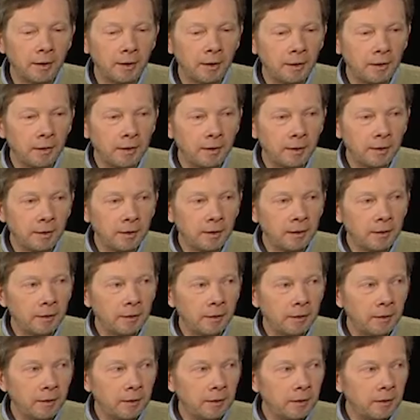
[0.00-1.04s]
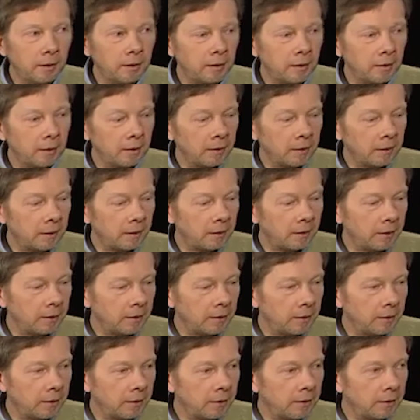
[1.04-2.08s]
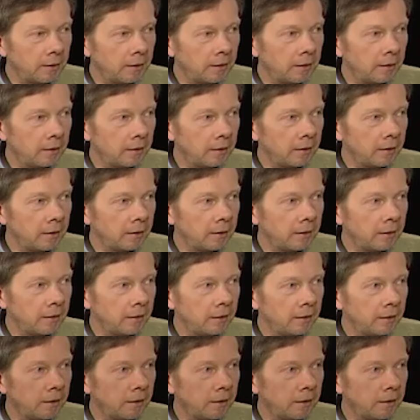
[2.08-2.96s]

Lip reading: [no speech]